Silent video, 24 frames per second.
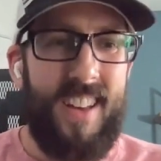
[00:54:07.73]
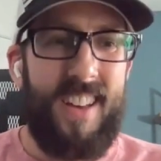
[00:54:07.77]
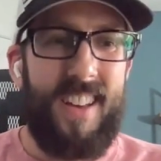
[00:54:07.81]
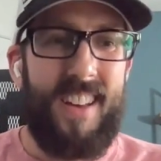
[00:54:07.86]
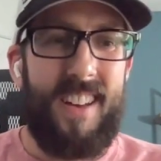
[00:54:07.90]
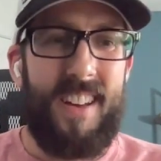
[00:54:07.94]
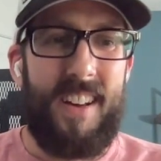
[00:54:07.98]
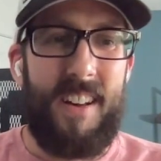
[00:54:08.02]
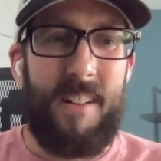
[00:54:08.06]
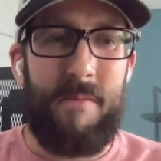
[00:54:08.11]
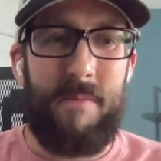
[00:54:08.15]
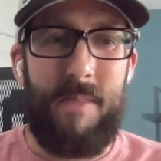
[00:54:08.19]

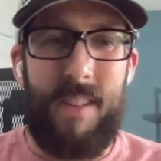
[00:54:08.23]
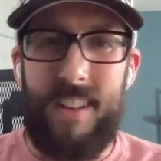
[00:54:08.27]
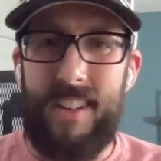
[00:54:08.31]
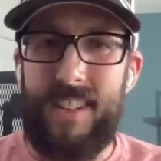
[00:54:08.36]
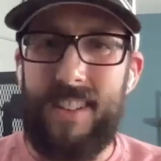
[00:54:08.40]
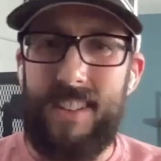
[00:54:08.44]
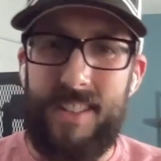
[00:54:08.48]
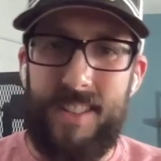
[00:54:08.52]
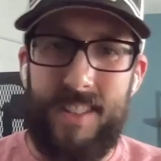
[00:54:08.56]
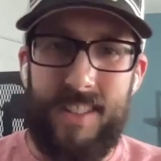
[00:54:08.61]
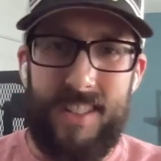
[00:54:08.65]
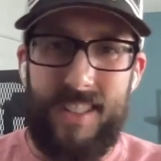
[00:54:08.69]
And
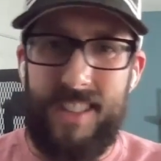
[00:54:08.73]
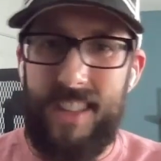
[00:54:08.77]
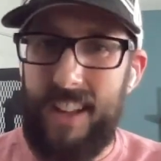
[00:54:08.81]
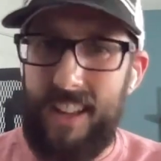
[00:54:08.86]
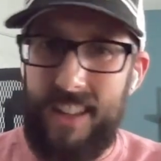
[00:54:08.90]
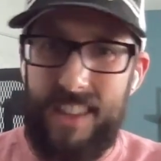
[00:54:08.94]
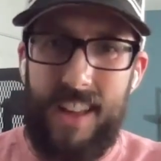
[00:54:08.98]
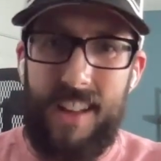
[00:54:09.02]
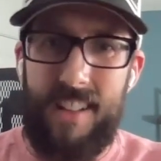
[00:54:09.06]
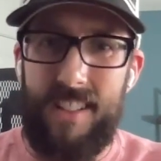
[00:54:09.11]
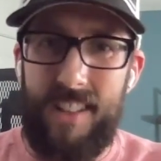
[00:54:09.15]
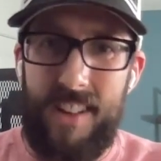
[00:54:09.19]
it's just
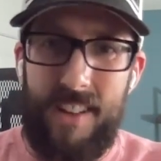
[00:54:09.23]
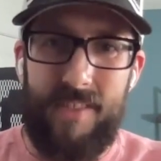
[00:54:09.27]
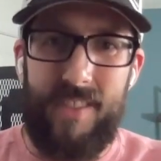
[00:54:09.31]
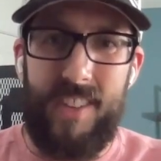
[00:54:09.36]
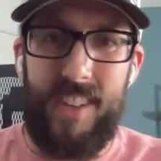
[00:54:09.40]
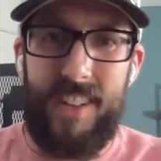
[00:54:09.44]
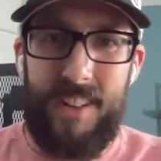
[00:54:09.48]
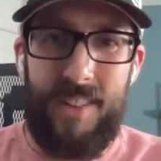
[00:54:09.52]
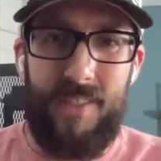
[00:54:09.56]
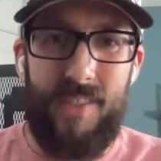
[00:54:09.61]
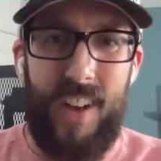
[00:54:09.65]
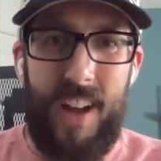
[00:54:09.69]
like that
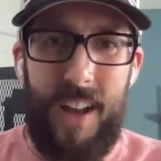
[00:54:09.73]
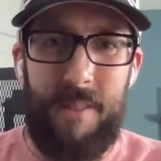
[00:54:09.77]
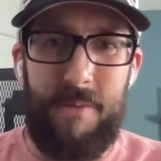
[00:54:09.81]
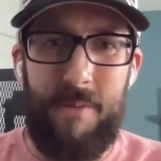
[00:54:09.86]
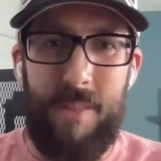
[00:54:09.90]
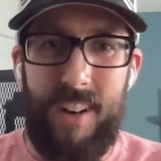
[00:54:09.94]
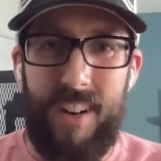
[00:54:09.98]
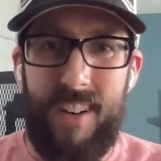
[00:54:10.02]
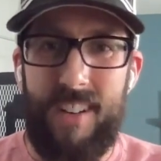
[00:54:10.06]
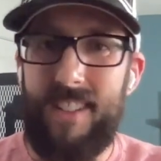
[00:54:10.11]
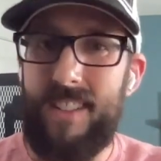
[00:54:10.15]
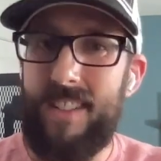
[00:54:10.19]
lovely divide
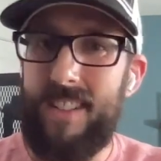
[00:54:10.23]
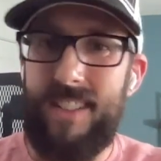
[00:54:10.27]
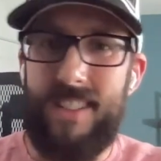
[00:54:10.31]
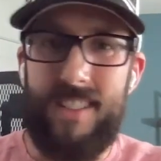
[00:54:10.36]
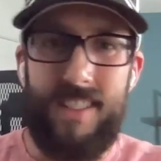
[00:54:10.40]
where,